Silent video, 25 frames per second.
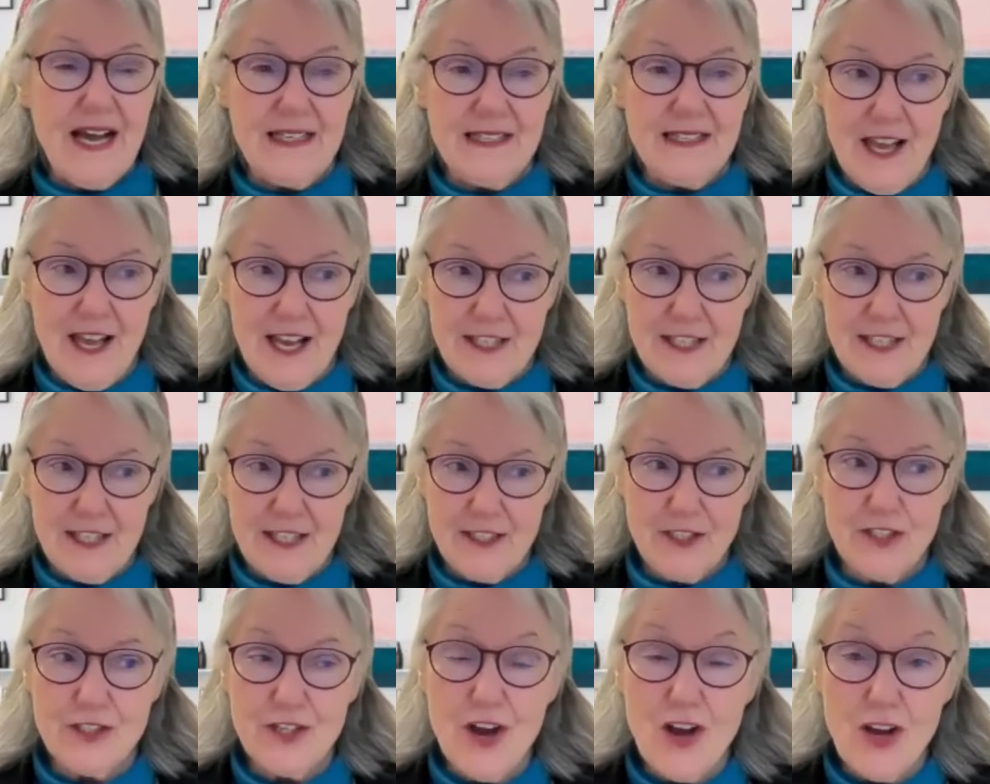I'd
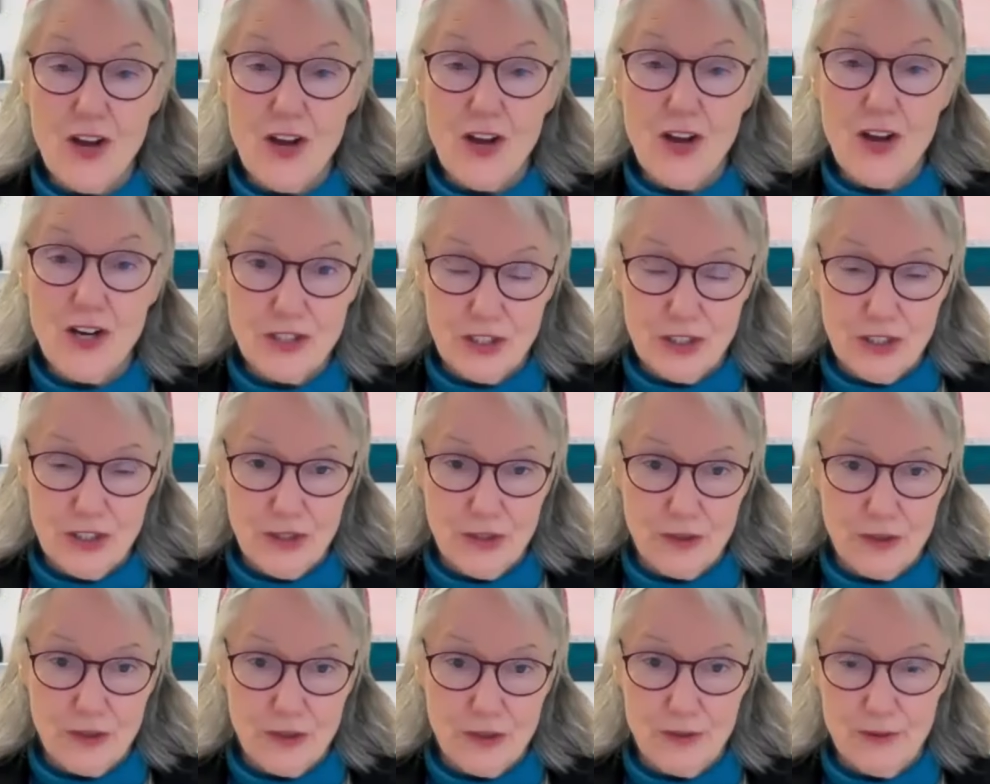like to talk to
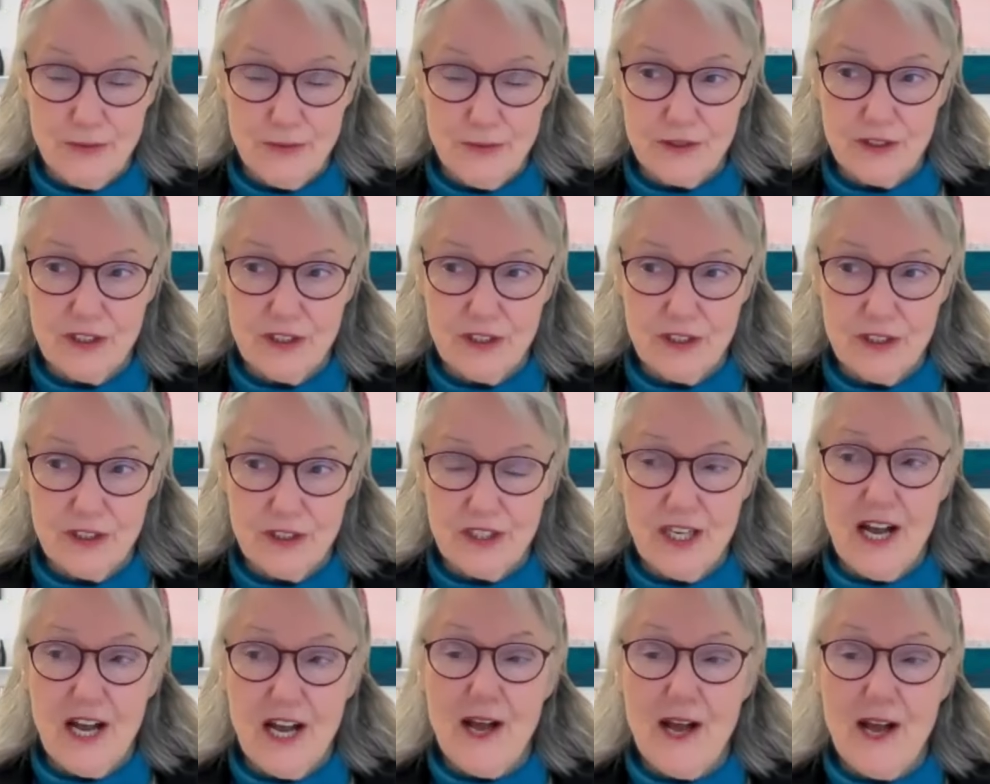you
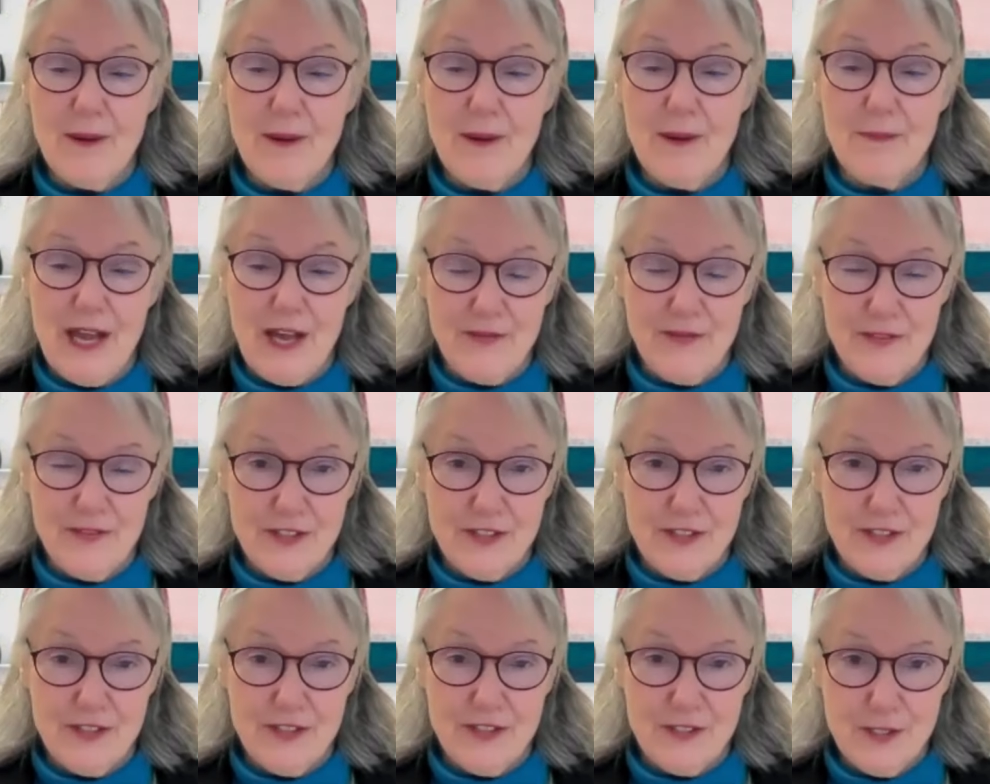
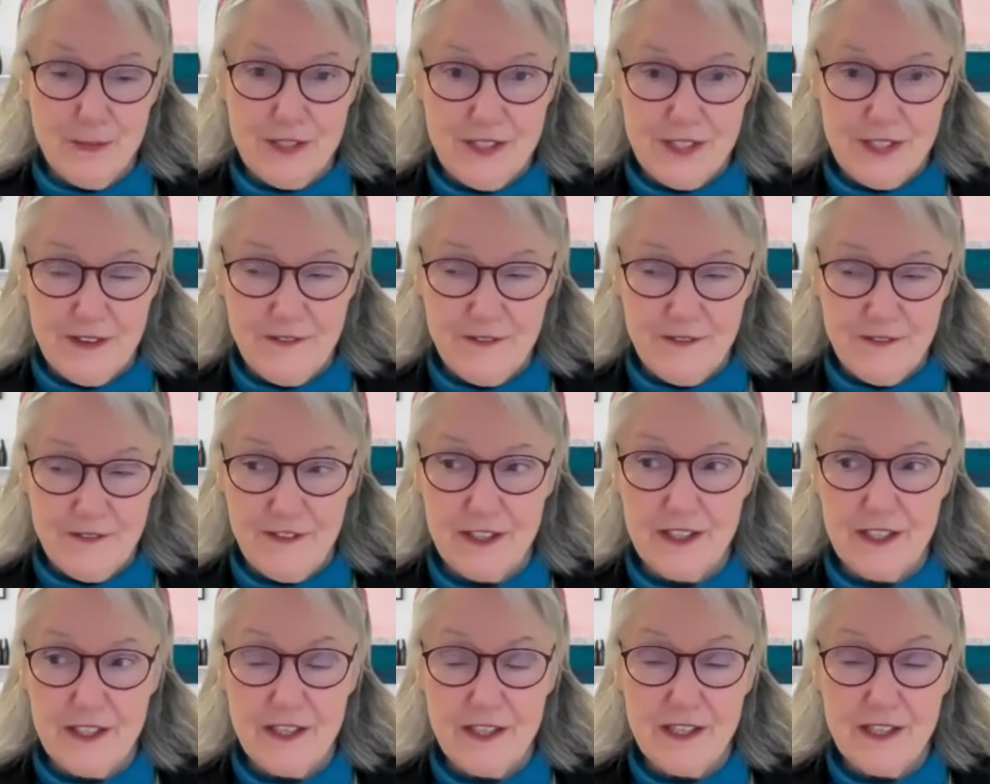about this
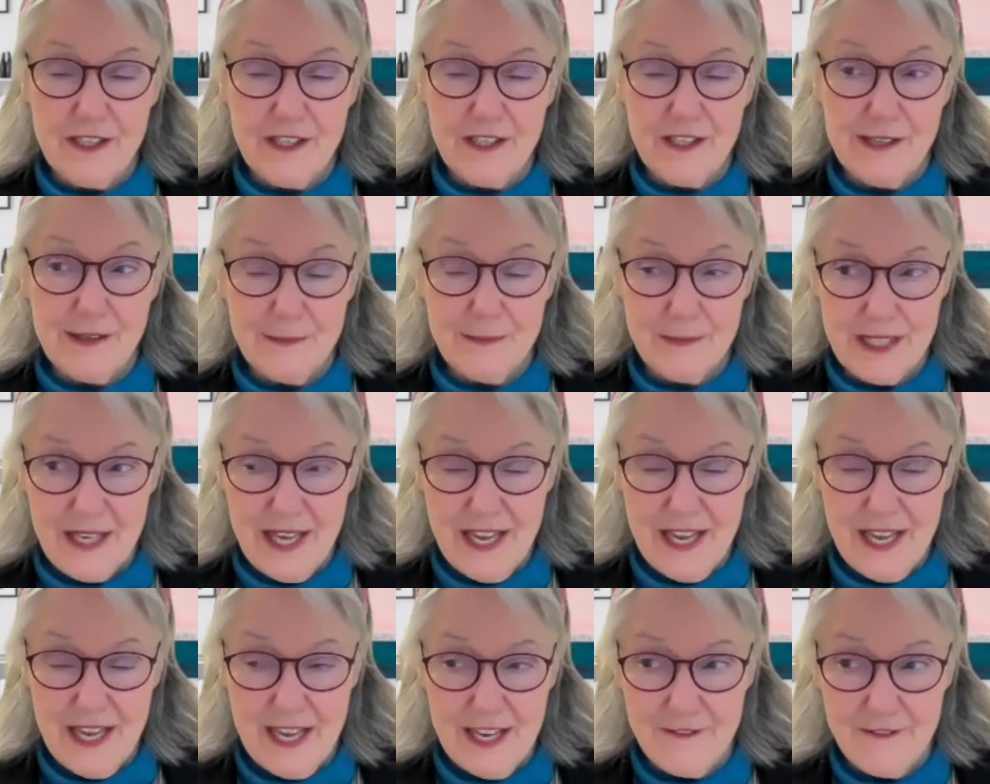specific
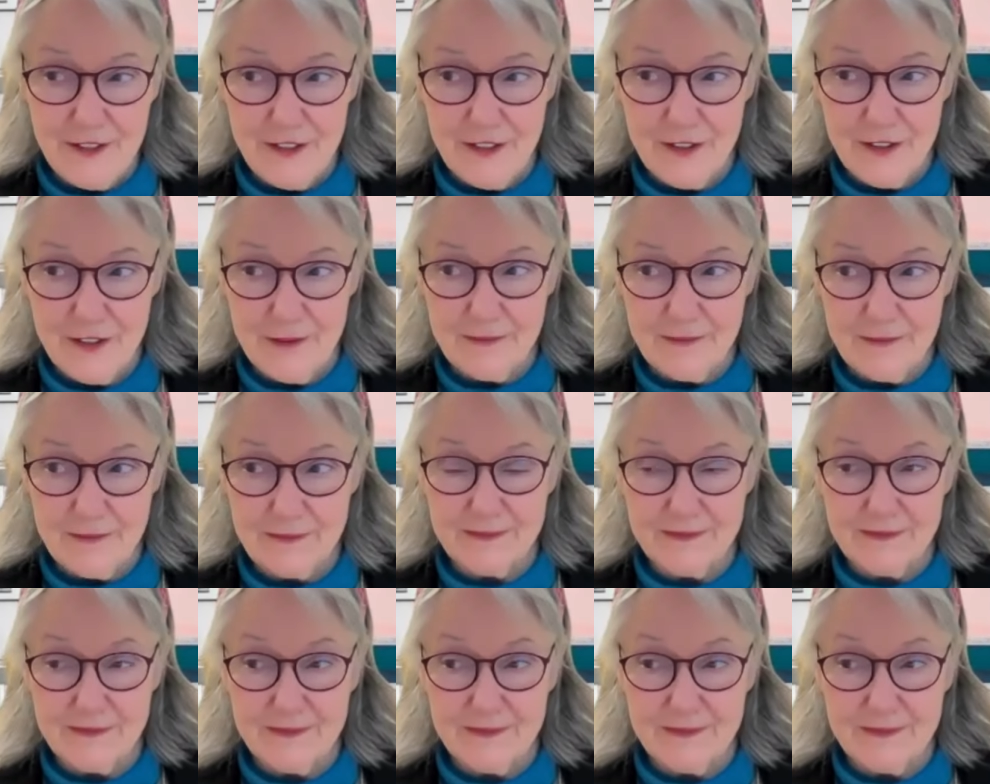behavior.